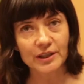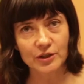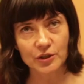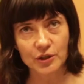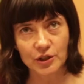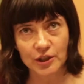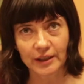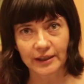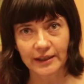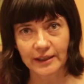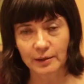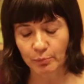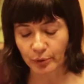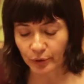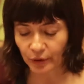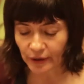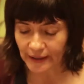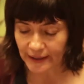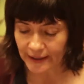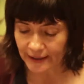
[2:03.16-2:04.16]
in chilly
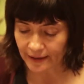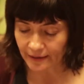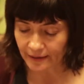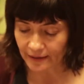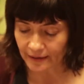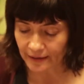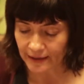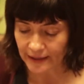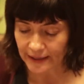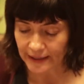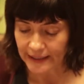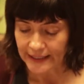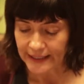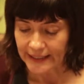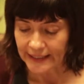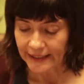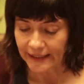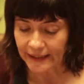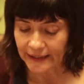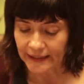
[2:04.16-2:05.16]
Berlin.
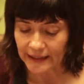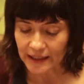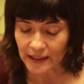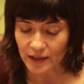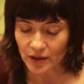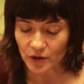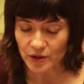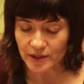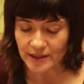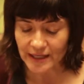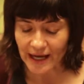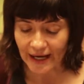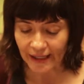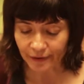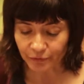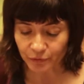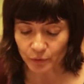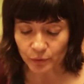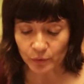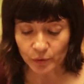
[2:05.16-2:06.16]
In the years
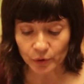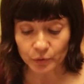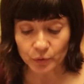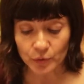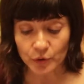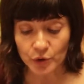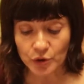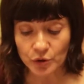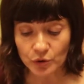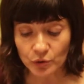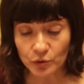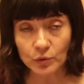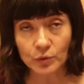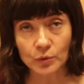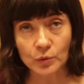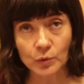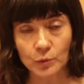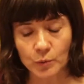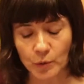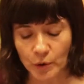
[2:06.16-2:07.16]
after World War
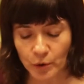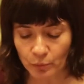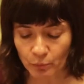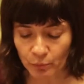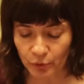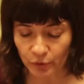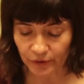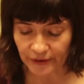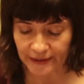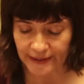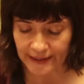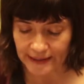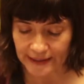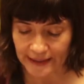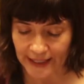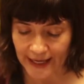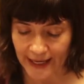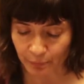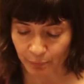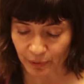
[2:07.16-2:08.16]
II, when
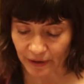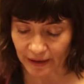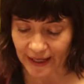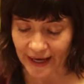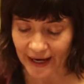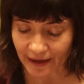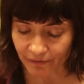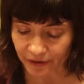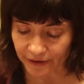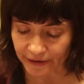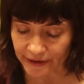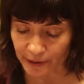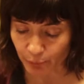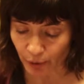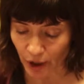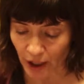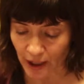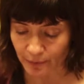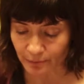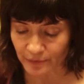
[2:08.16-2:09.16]
Berlin had been heavily
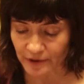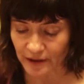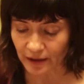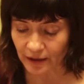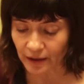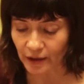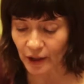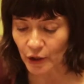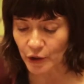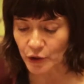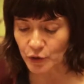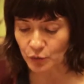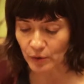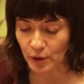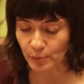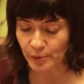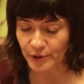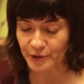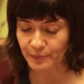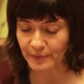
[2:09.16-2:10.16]
bombed and large
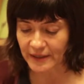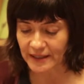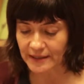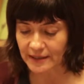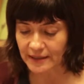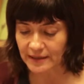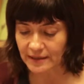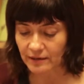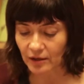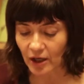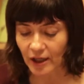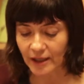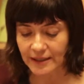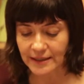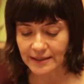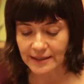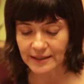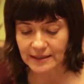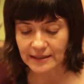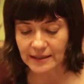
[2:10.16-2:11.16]
rubble spaces
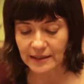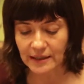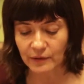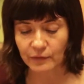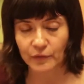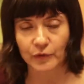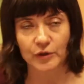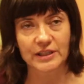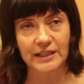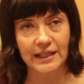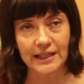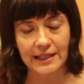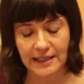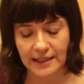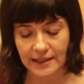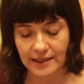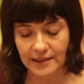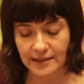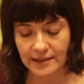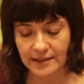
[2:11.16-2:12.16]
dotted the city for
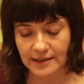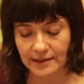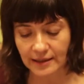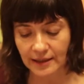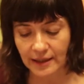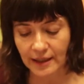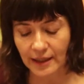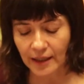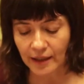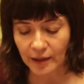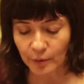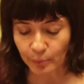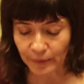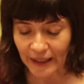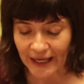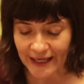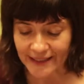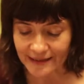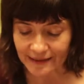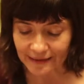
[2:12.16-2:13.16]
decades, the
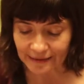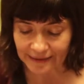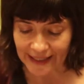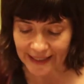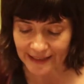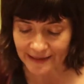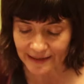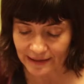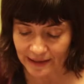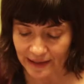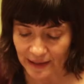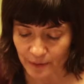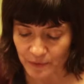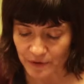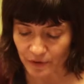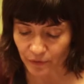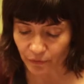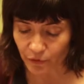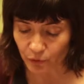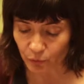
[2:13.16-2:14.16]
blasted
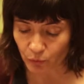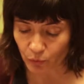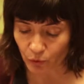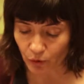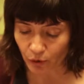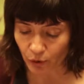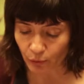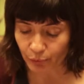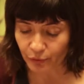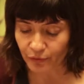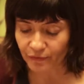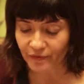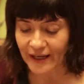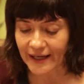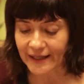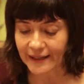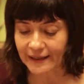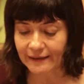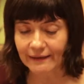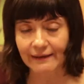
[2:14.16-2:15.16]
landscapes of the war
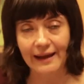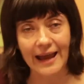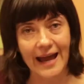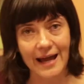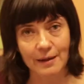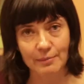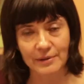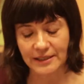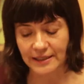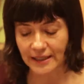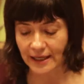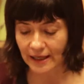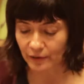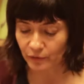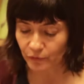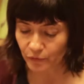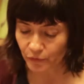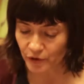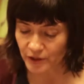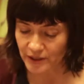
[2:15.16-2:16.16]
provided a
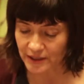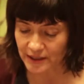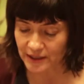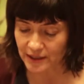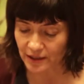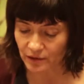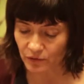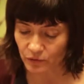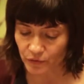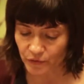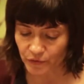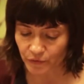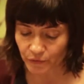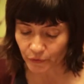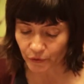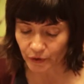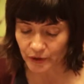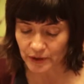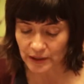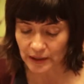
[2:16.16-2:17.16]
habitat for sticky
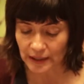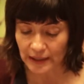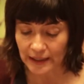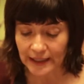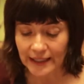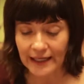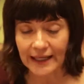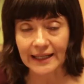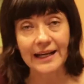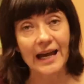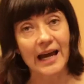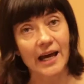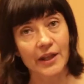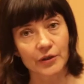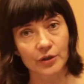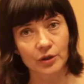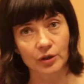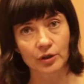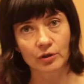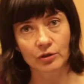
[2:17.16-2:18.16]
goosefoot and
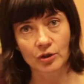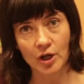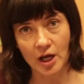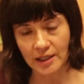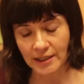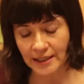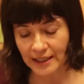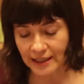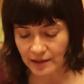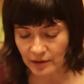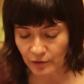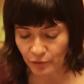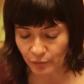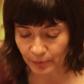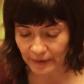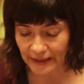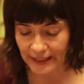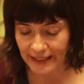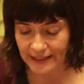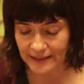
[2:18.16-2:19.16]
other non-native
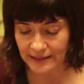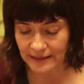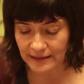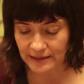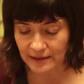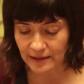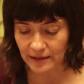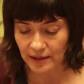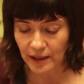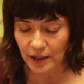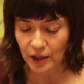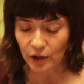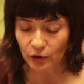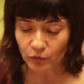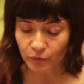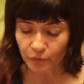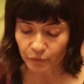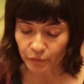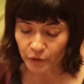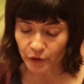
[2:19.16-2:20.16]
plants
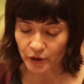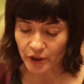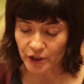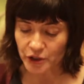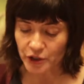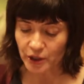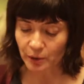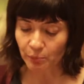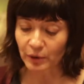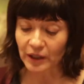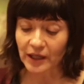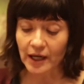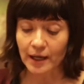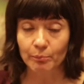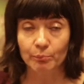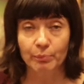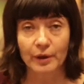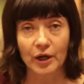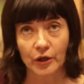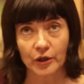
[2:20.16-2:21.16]
to flourish and
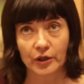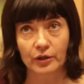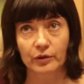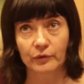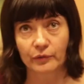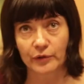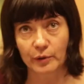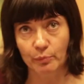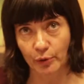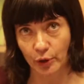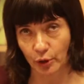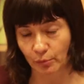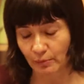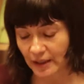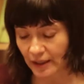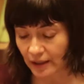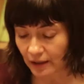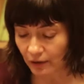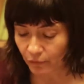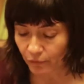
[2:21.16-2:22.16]
become part of the
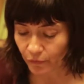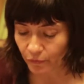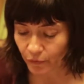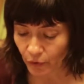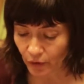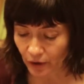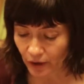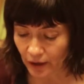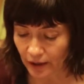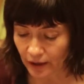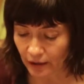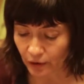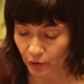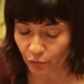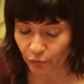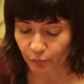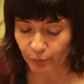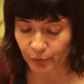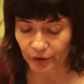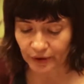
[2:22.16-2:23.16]
permanent flora
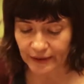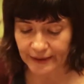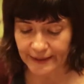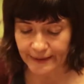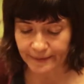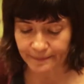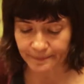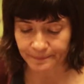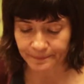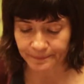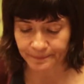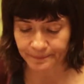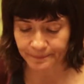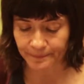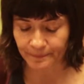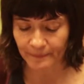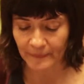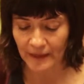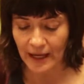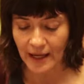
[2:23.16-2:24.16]
of Berlin.
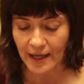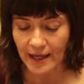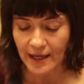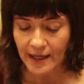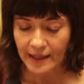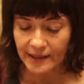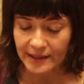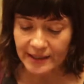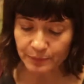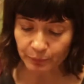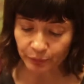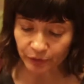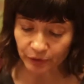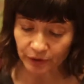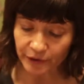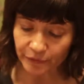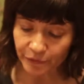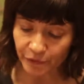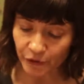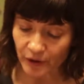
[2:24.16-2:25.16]
This
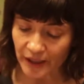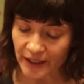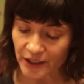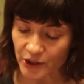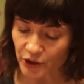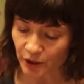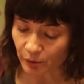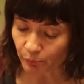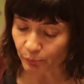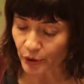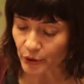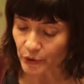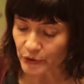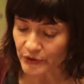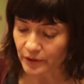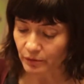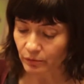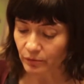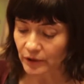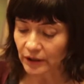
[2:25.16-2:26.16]
proliferation
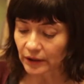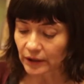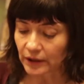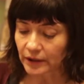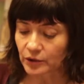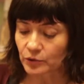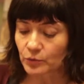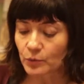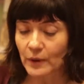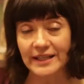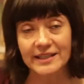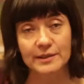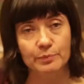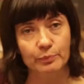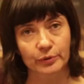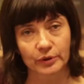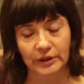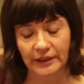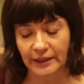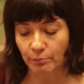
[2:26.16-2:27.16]
posed a riddle to West
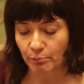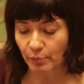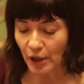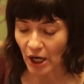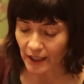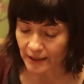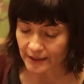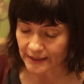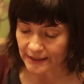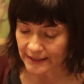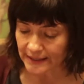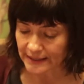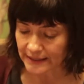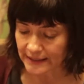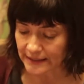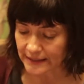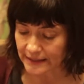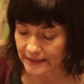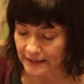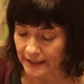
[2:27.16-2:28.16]
Berlin
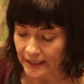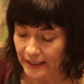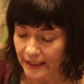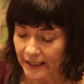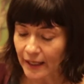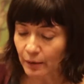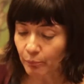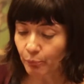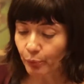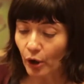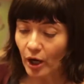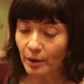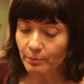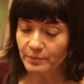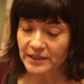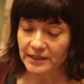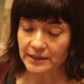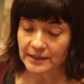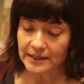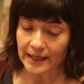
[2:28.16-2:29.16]
botanists and
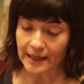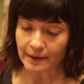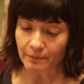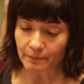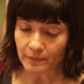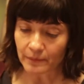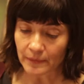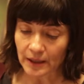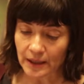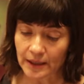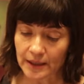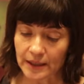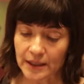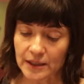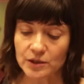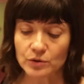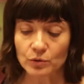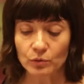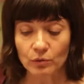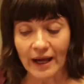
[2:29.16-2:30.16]
prompted them,
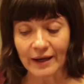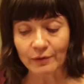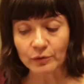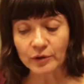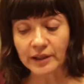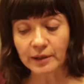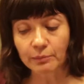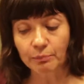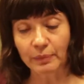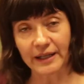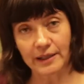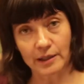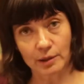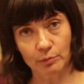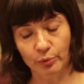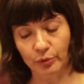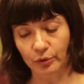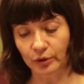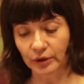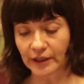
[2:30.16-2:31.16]
surrounded by the
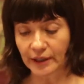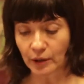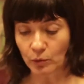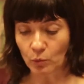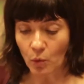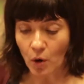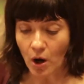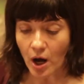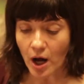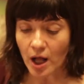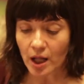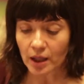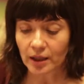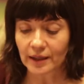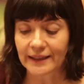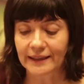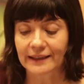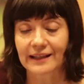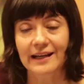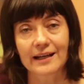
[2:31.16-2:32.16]
Berlin Wall
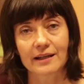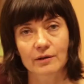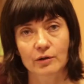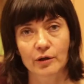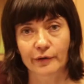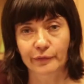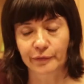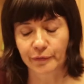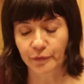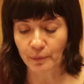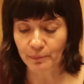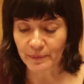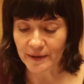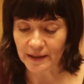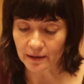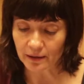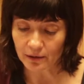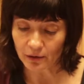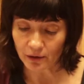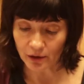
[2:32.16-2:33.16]
and cut off from
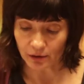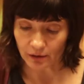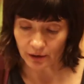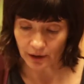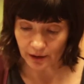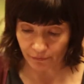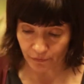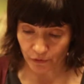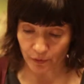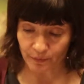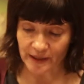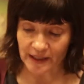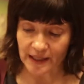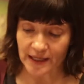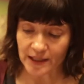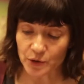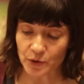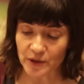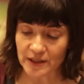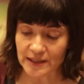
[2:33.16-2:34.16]
the
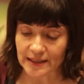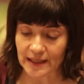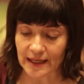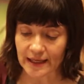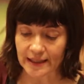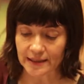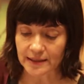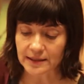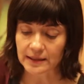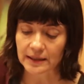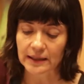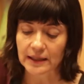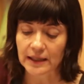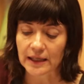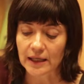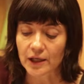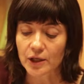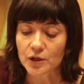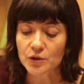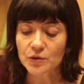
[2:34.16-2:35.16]
countryside,
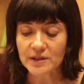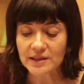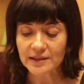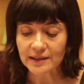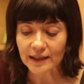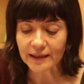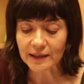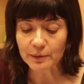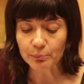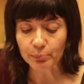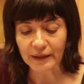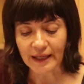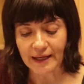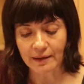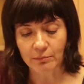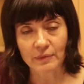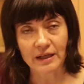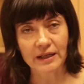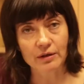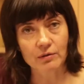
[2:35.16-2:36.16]
to study
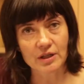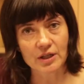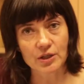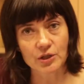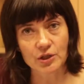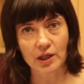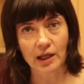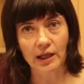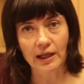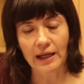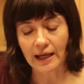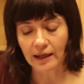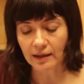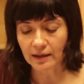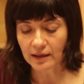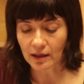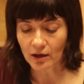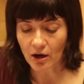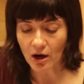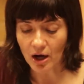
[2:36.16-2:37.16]
plant migration and
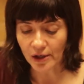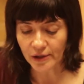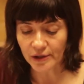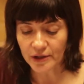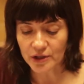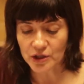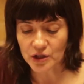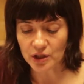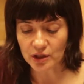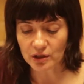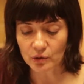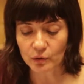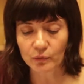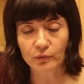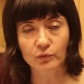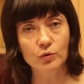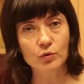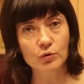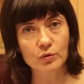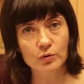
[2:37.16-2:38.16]
the ecology
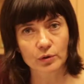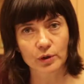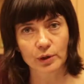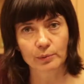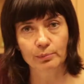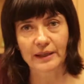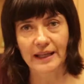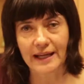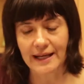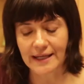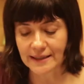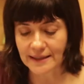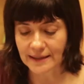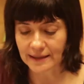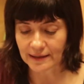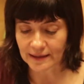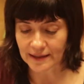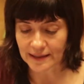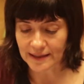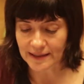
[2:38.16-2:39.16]
of ruderal plants
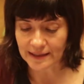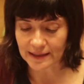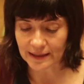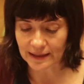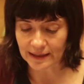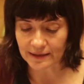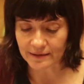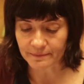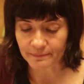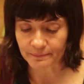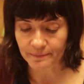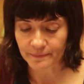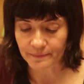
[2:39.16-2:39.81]
in the city.